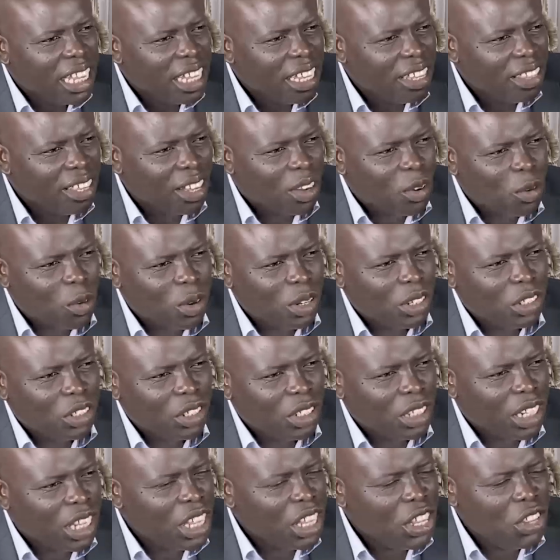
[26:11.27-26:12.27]

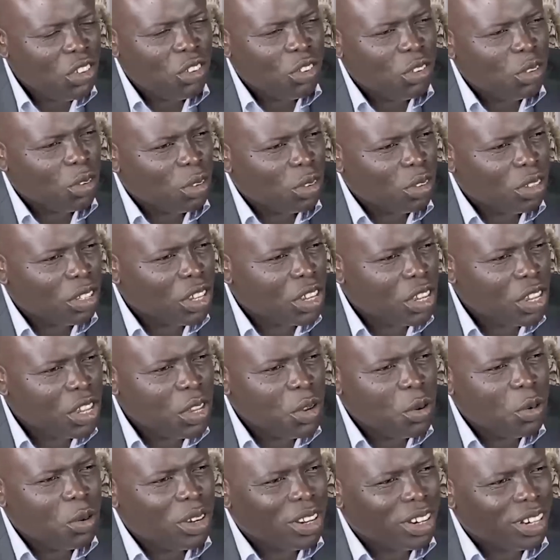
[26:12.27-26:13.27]
The issue, the
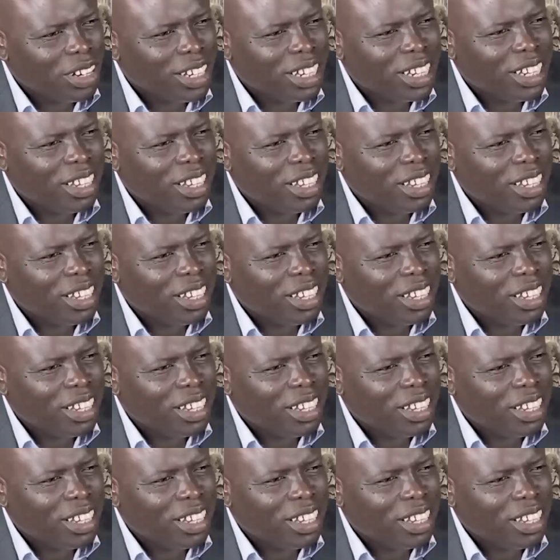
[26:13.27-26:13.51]
key word